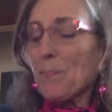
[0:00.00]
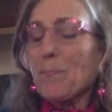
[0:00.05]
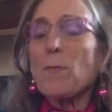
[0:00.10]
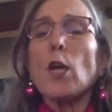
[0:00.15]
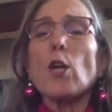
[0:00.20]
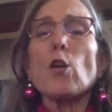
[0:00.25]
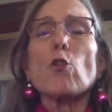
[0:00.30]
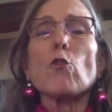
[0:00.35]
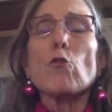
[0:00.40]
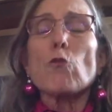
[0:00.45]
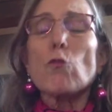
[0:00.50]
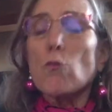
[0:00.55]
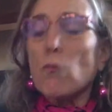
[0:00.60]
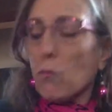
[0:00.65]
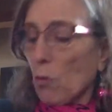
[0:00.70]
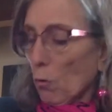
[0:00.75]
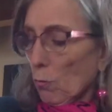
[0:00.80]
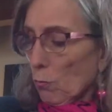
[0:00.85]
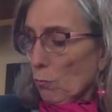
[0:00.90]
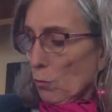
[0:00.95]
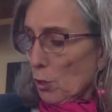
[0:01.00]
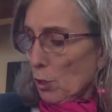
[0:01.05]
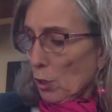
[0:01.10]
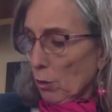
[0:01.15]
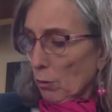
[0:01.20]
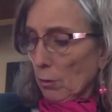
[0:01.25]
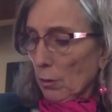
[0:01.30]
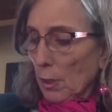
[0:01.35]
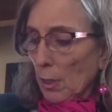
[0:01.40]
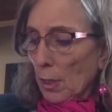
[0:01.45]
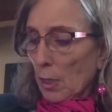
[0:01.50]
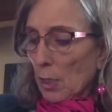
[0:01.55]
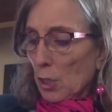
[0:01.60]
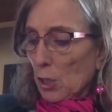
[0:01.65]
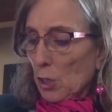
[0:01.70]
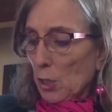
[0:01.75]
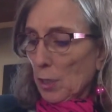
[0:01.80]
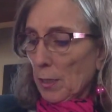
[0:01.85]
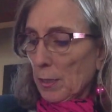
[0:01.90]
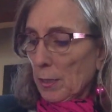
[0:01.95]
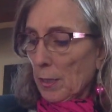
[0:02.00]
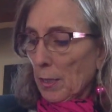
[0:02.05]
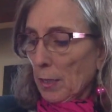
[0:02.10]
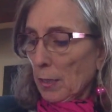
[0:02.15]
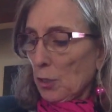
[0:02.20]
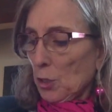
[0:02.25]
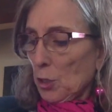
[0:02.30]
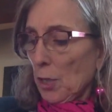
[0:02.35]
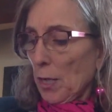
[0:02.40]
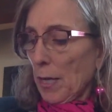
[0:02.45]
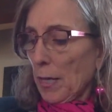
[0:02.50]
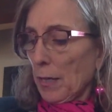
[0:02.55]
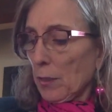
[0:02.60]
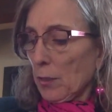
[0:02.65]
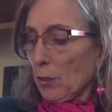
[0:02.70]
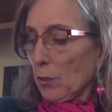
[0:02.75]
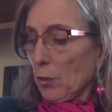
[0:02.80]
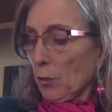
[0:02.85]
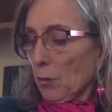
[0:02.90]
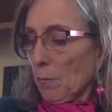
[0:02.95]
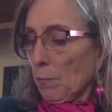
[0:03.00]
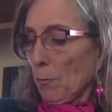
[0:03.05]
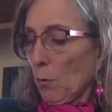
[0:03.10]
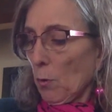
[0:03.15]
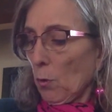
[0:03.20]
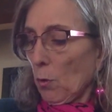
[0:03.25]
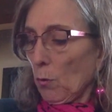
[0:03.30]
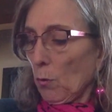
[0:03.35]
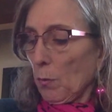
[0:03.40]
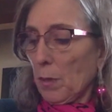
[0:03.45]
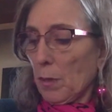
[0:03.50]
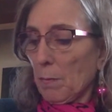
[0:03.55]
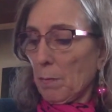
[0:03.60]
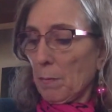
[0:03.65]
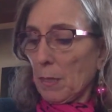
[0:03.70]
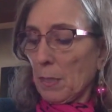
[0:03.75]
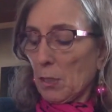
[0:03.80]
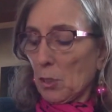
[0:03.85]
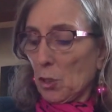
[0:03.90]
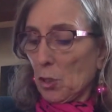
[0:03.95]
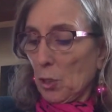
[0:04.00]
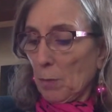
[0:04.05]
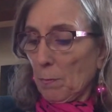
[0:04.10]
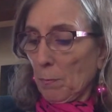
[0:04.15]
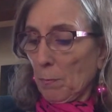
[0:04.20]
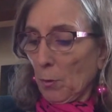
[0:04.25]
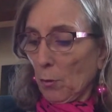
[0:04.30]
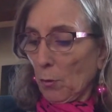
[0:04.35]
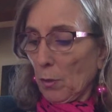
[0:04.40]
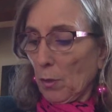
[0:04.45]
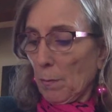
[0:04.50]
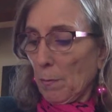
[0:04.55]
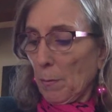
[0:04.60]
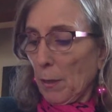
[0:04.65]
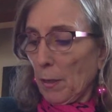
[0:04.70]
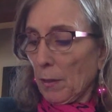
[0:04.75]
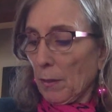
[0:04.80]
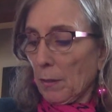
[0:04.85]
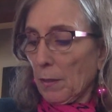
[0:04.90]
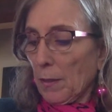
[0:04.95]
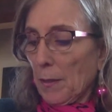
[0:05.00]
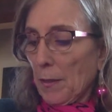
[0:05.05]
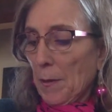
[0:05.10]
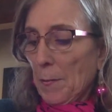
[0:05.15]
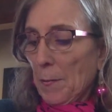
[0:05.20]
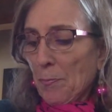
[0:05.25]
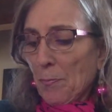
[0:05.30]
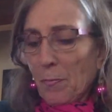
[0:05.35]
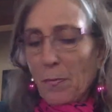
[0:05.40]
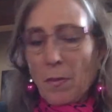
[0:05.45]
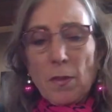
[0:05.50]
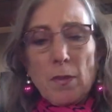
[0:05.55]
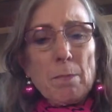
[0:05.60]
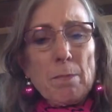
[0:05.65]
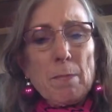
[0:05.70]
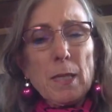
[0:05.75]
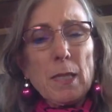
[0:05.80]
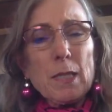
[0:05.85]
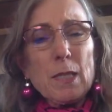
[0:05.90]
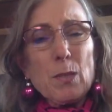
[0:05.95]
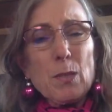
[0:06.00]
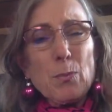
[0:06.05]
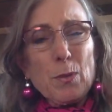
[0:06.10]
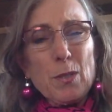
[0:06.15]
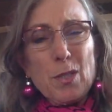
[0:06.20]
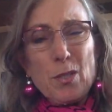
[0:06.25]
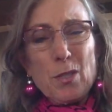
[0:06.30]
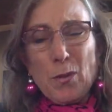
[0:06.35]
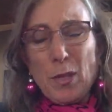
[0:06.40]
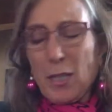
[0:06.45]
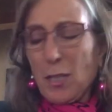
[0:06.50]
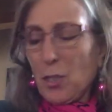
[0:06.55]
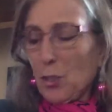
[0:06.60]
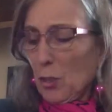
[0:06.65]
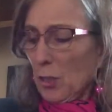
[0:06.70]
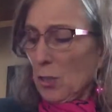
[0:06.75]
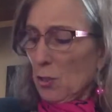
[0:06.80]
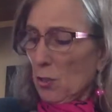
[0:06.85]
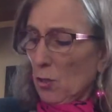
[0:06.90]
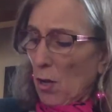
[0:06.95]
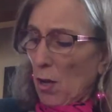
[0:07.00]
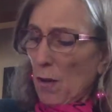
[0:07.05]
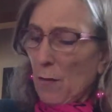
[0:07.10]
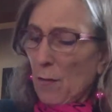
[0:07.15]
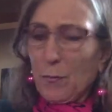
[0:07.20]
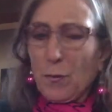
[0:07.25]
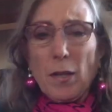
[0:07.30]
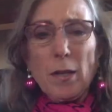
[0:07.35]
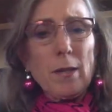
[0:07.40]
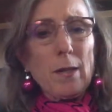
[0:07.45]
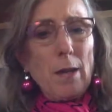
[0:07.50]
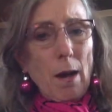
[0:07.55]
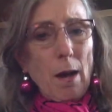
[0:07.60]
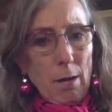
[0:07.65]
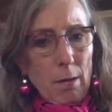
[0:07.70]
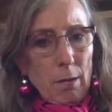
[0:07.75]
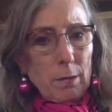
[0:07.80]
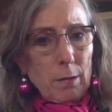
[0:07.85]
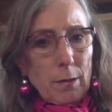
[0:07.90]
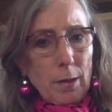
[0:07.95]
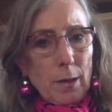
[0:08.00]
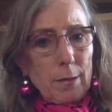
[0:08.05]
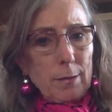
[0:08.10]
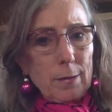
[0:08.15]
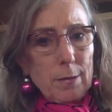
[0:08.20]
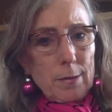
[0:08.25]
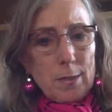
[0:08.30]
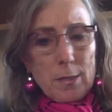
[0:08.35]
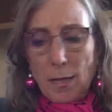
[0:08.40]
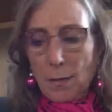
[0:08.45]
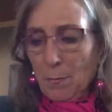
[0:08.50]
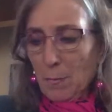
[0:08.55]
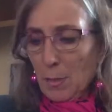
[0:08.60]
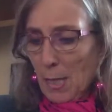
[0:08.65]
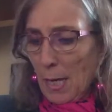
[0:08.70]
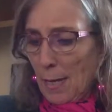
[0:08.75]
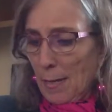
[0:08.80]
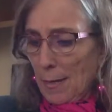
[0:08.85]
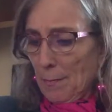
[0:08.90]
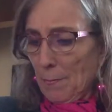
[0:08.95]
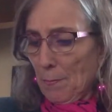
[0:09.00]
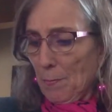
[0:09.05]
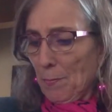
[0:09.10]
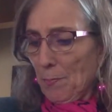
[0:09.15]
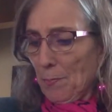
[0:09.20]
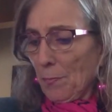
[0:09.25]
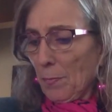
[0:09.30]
Here you go, dear, she said as she handed her the bowl with the mints she had broken apart. The mints were strangely soft and hard at the same time.